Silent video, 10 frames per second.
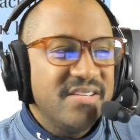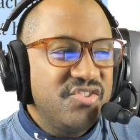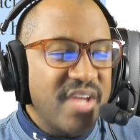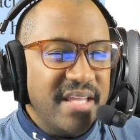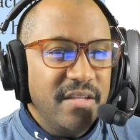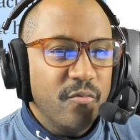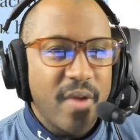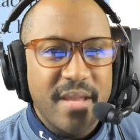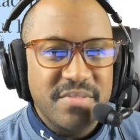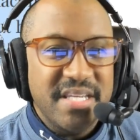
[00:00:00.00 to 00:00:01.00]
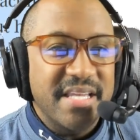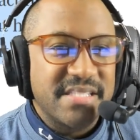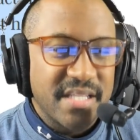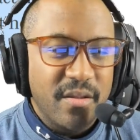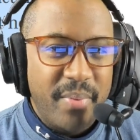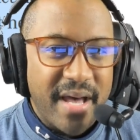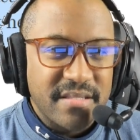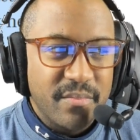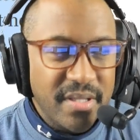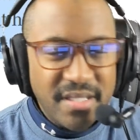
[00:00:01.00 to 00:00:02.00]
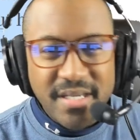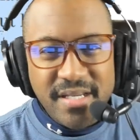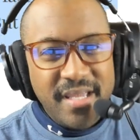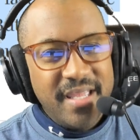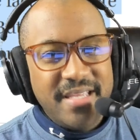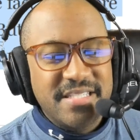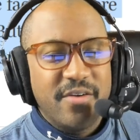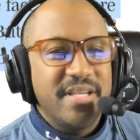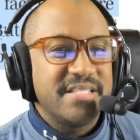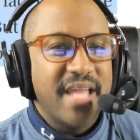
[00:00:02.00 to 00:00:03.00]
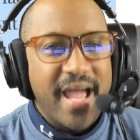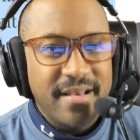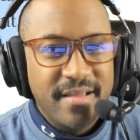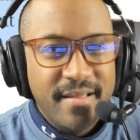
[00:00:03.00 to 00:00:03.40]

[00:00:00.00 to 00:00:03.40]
Jalen Ramsey is still a possibility until he's not.